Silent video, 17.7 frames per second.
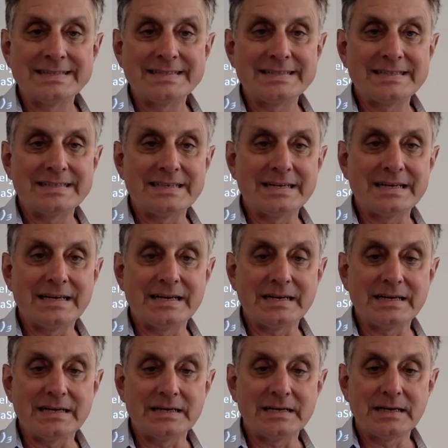
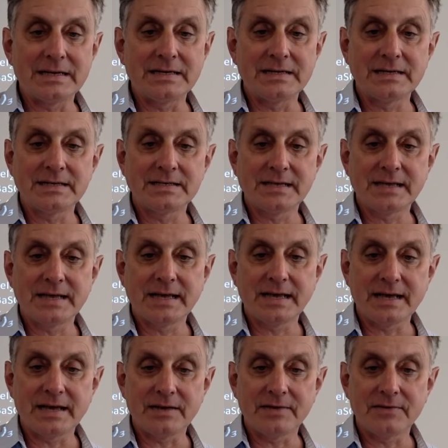yeah, I need to
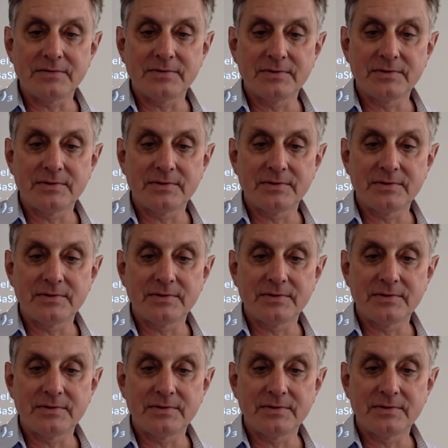have,